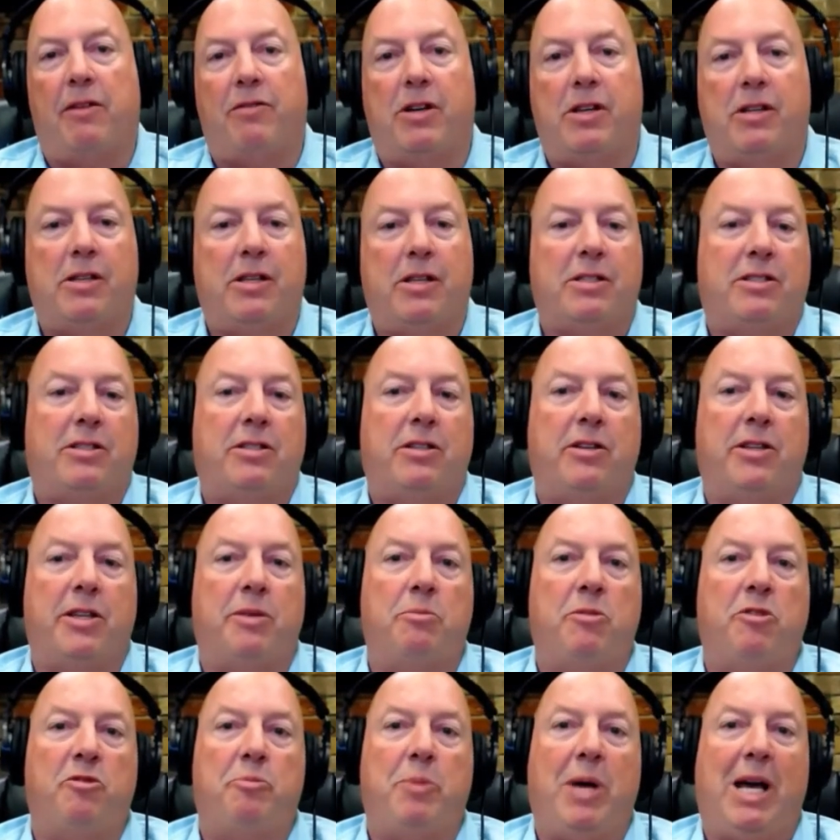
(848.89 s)
And until they
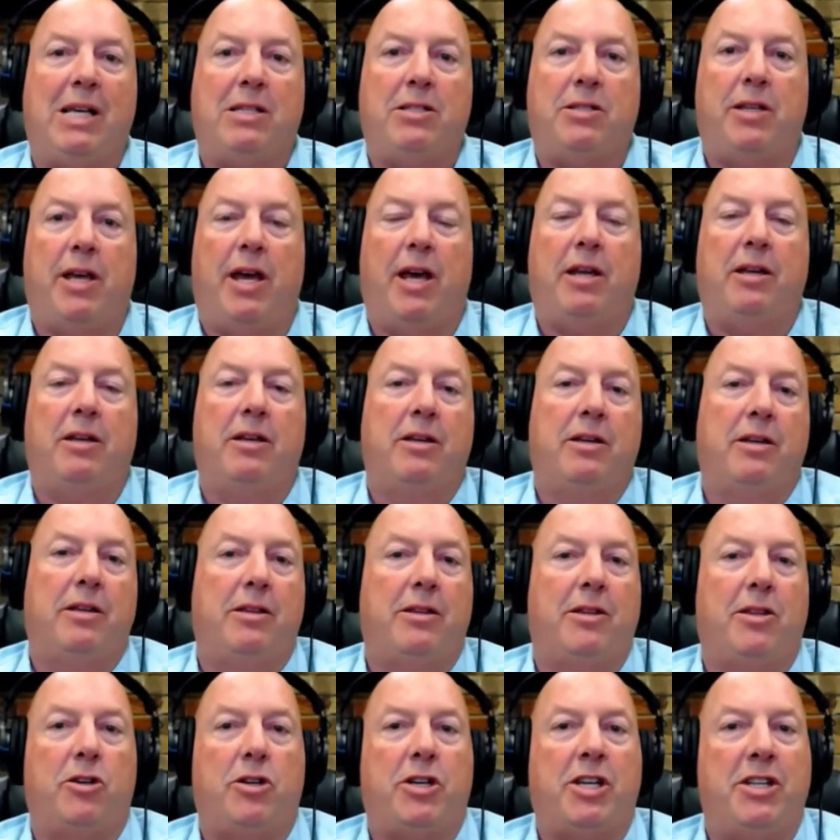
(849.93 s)
move past that,
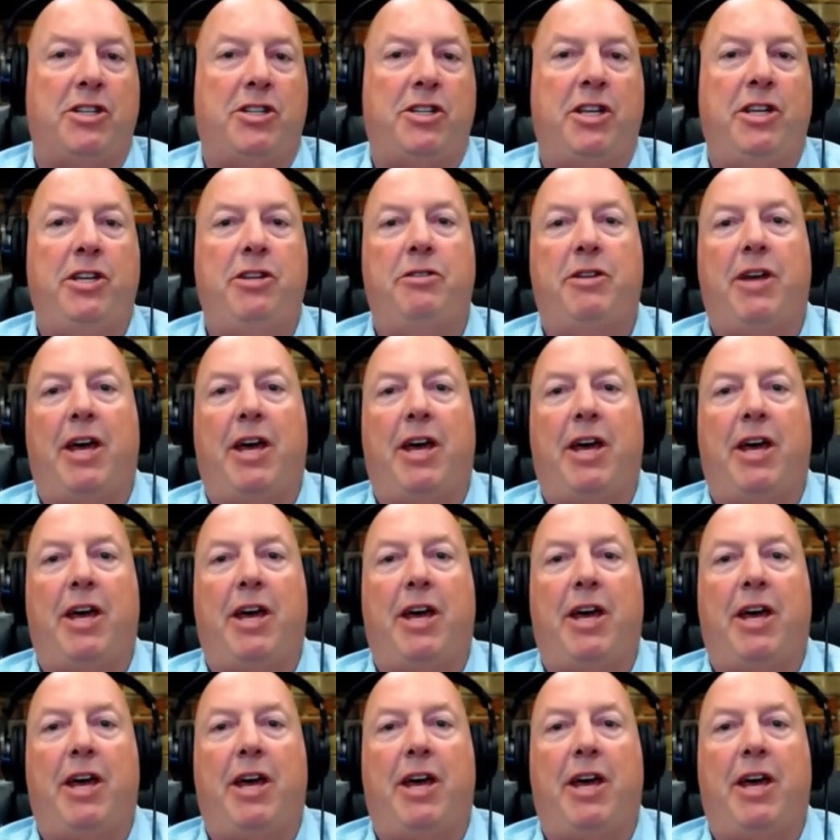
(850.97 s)
they'll continue